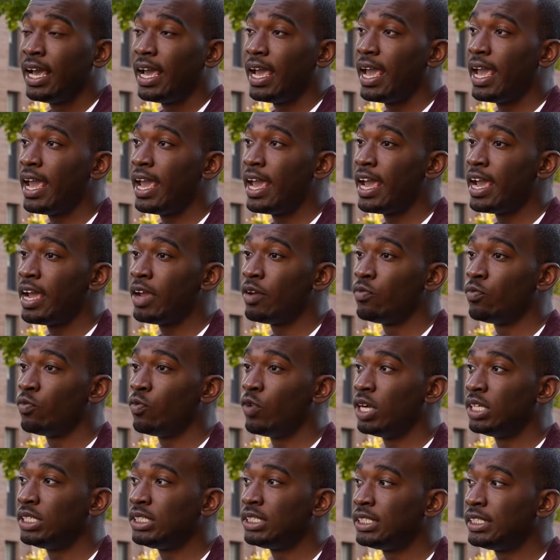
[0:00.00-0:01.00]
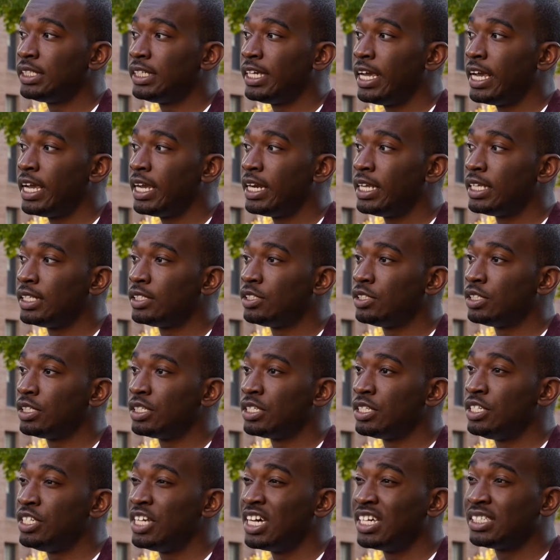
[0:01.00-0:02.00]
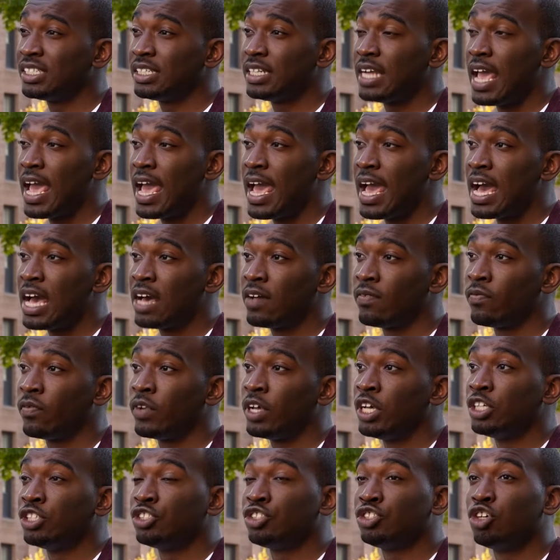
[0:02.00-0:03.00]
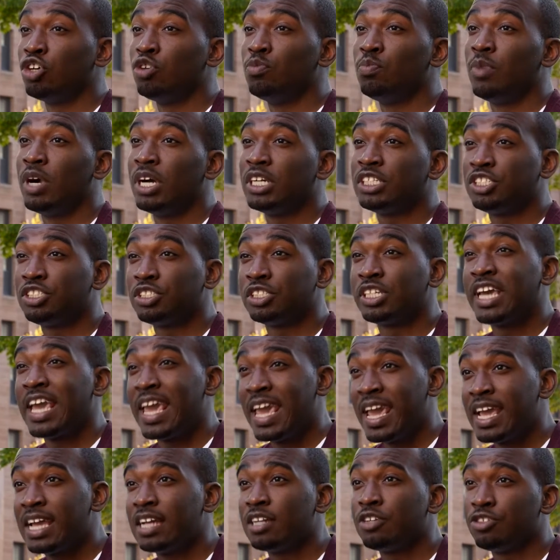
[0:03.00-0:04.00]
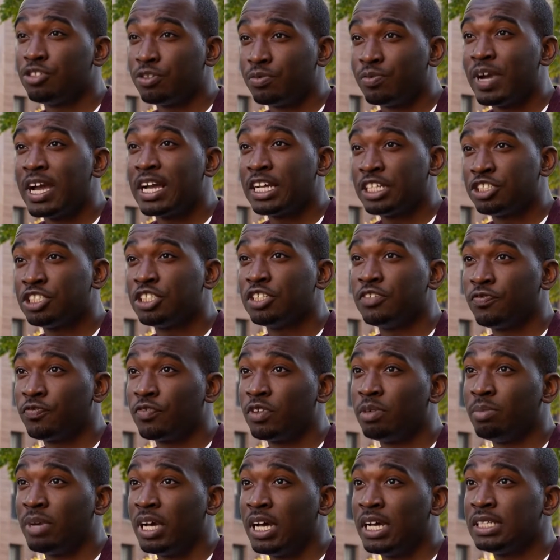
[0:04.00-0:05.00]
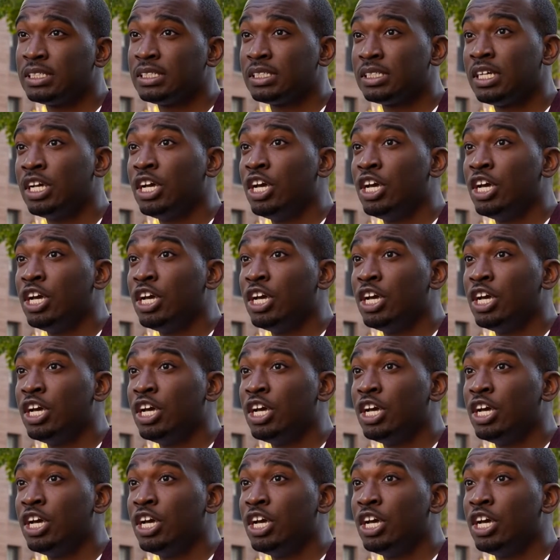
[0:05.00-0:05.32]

And once again, it doesn't have so much canned direction from us.